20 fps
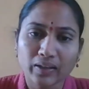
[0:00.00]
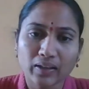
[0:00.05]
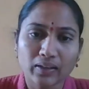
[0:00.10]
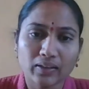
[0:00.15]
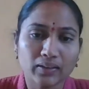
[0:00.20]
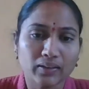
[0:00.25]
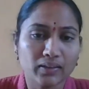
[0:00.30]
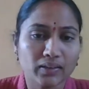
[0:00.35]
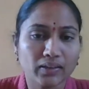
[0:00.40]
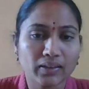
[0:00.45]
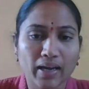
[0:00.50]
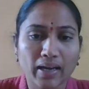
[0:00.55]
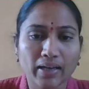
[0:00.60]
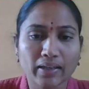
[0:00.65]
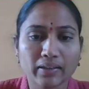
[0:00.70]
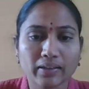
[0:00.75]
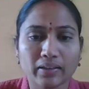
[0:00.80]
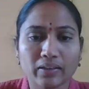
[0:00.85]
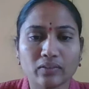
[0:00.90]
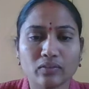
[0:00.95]
learn and
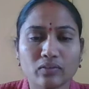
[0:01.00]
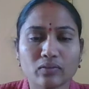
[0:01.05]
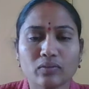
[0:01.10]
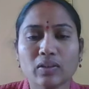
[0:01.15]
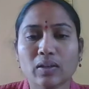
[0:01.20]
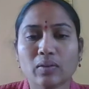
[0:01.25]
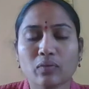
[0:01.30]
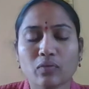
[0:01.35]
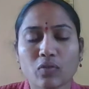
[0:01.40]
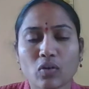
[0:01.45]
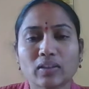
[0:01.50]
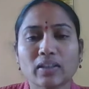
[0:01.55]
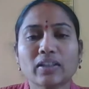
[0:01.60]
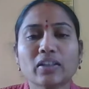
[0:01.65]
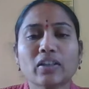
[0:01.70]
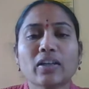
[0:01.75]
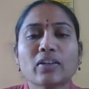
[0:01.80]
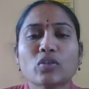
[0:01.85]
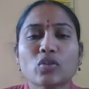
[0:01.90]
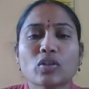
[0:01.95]
read. That for that
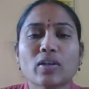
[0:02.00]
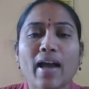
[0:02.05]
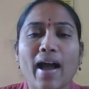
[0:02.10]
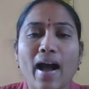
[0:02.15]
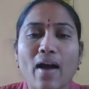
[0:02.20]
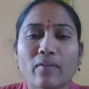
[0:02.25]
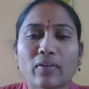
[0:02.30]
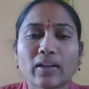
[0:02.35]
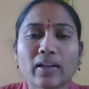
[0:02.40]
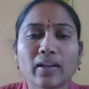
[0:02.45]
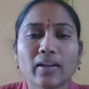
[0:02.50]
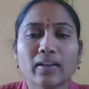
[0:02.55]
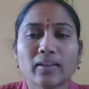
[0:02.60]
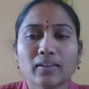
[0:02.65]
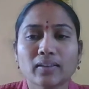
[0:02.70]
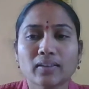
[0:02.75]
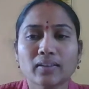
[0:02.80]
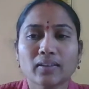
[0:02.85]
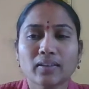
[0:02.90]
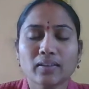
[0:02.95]
you should have a
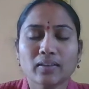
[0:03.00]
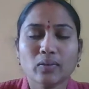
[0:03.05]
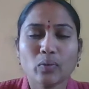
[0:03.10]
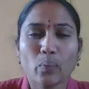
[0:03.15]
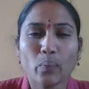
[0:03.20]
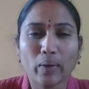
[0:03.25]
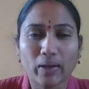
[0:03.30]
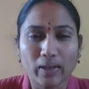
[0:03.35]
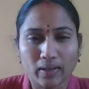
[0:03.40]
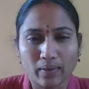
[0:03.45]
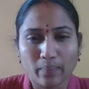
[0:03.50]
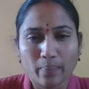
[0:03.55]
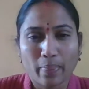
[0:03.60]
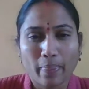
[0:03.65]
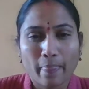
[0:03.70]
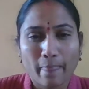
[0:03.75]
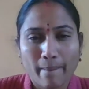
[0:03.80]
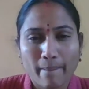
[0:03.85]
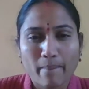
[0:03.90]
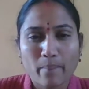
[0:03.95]
will.
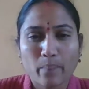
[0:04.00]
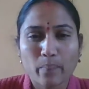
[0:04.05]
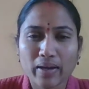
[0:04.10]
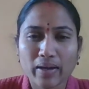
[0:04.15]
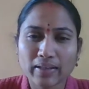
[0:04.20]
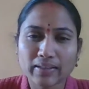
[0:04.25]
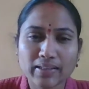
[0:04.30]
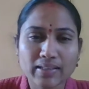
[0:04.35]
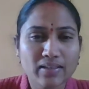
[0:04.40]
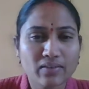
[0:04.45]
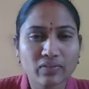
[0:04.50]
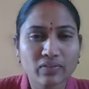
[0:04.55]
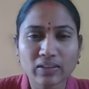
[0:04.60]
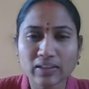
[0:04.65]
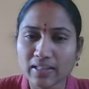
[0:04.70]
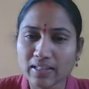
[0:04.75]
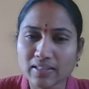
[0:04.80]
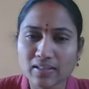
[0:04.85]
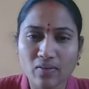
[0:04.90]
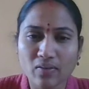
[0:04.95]
Where there is a will,
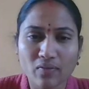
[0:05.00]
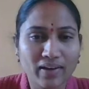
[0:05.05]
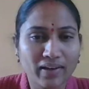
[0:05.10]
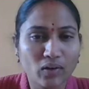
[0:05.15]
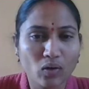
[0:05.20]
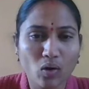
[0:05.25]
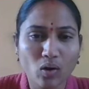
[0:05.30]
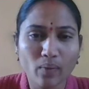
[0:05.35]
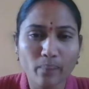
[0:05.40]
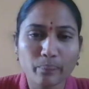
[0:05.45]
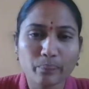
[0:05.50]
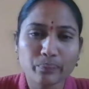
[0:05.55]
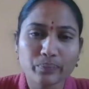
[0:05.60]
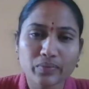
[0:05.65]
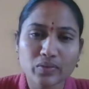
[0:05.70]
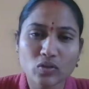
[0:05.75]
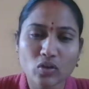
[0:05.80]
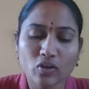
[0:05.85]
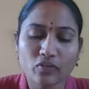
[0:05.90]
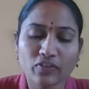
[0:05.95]
there is a way, no?
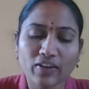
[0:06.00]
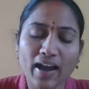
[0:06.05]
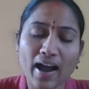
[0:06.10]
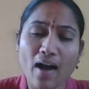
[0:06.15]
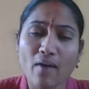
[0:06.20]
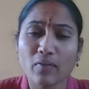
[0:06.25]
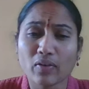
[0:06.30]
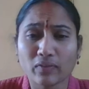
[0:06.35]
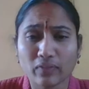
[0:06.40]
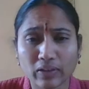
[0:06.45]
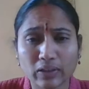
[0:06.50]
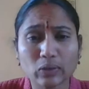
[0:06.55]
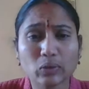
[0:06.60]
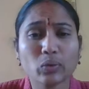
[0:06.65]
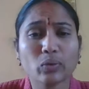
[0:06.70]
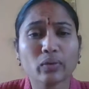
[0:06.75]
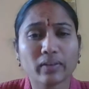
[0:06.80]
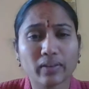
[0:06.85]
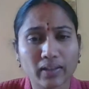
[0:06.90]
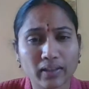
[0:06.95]
So if you have a will
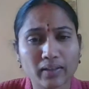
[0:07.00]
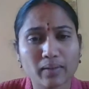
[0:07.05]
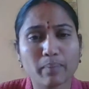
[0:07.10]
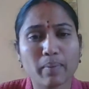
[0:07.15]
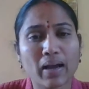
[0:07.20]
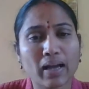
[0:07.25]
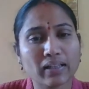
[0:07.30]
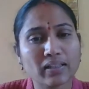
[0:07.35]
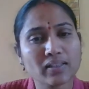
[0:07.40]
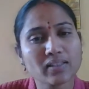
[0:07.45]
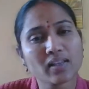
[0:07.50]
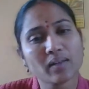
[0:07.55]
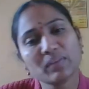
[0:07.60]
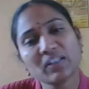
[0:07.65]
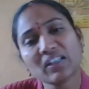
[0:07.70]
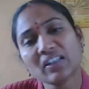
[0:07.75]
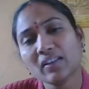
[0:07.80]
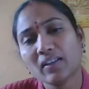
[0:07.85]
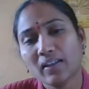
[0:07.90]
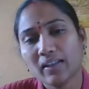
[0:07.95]
to read the biology
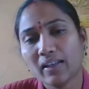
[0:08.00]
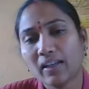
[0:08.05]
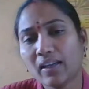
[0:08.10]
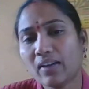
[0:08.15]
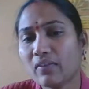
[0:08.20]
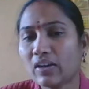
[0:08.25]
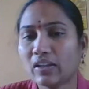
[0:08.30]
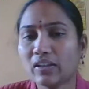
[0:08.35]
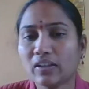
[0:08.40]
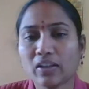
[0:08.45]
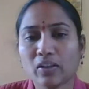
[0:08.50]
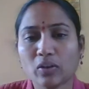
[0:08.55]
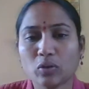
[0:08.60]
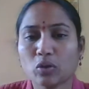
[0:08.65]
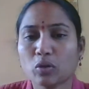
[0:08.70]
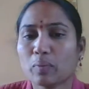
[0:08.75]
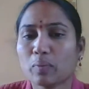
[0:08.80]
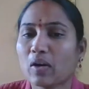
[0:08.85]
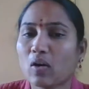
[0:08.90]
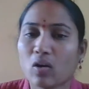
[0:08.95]
subject, even in the
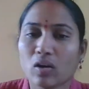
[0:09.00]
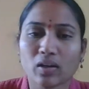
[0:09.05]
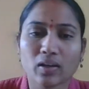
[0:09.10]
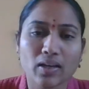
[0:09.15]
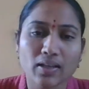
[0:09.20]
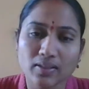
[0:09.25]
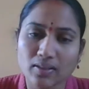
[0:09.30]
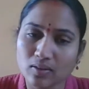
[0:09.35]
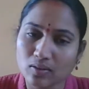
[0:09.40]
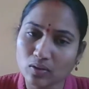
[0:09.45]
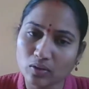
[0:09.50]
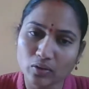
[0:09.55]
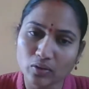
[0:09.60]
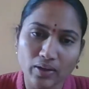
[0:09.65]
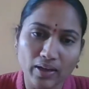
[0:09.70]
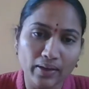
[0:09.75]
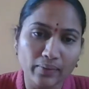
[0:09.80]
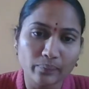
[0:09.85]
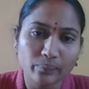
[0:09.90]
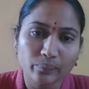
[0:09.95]
YouTube recorded class also, you
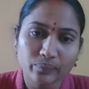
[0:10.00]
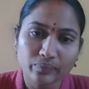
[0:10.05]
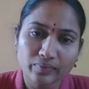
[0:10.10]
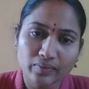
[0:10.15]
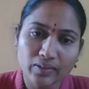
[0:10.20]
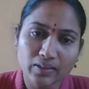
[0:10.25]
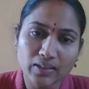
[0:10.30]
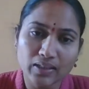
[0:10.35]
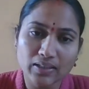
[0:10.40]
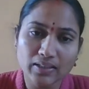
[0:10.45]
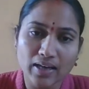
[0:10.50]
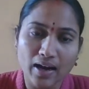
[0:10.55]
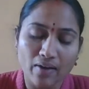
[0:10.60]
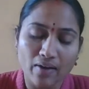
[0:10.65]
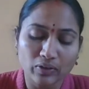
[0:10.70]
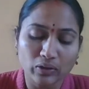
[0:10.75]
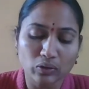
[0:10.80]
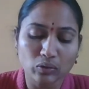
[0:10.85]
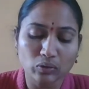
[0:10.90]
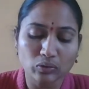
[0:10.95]
can just have
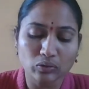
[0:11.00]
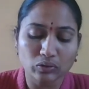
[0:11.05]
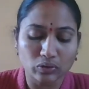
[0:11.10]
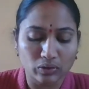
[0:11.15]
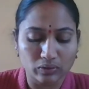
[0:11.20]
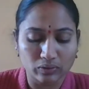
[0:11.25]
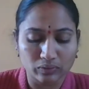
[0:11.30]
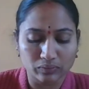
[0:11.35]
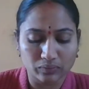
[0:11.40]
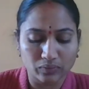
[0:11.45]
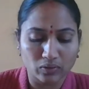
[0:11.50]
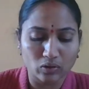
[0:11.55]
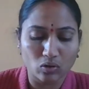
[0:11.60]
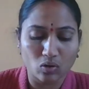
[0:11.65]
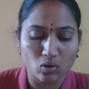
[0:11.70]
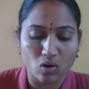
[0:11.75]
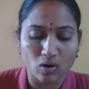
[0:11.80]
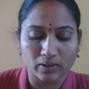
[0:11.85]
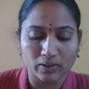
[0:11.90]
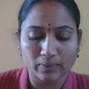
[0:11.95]
a look
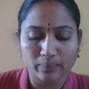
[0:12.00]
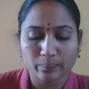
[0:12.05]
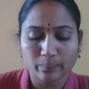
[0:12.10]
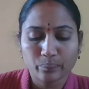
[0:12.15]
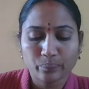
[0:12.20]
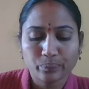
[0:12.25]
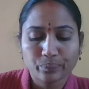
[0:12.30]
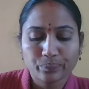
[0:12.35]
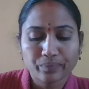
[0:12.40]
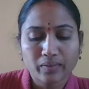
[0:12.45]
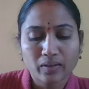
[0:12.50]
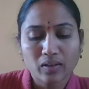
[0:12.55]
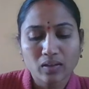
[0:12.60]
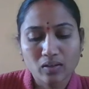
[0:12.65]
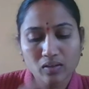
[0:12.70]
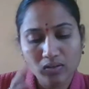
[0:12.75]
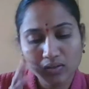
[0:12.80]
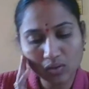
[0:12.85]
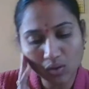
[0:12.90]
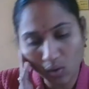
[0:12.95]
on it.
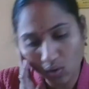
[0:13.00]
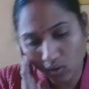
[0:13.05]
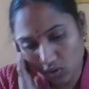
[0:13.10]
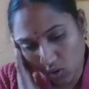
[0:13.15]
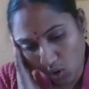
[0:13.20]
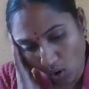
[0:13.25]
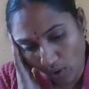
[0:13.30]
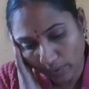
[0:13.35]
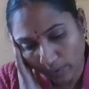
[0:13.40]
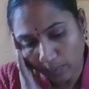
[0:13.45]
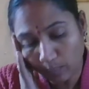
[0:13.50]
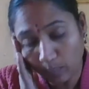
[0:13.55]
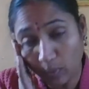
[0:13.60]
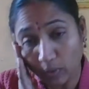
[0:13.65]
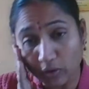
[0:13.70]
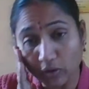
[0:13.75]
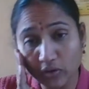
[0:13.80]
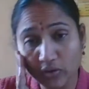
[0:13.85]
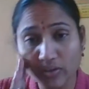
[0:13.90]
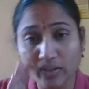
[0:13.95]
So soil
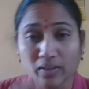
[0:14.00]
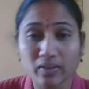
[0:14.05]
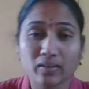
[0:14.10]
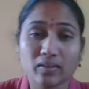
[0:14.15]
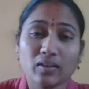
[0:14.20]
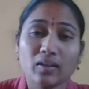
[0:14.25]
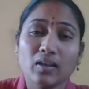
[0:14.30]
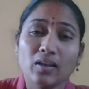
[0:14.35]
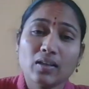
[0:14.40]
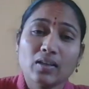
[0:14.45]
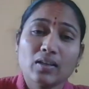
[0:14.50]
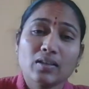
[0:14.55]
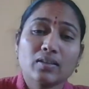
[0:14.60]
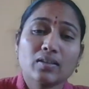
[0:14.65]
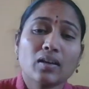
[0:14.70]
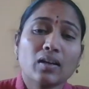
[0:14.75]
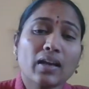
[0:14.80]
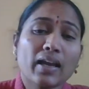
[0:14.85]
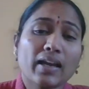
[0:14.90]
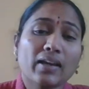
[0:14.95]
pollution. So
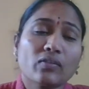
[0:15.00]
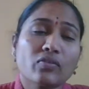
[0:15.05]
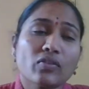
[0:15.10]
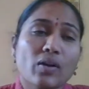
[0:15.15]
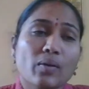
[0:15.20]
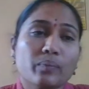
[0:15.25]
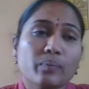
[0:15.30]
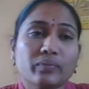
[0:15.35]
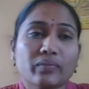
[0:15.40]
from